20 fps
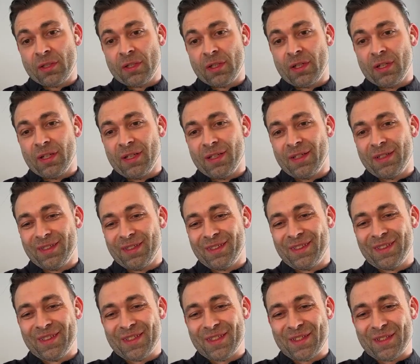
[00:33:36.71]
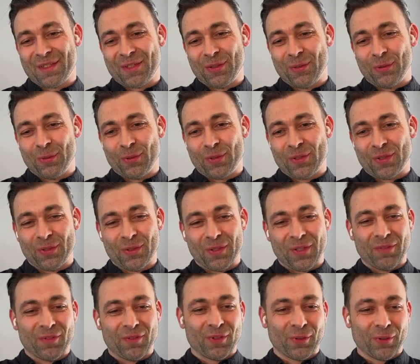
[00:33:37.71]
to the
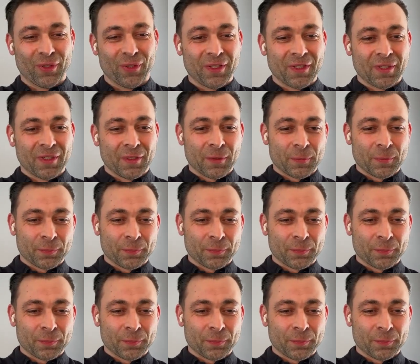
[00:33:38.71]
inventory.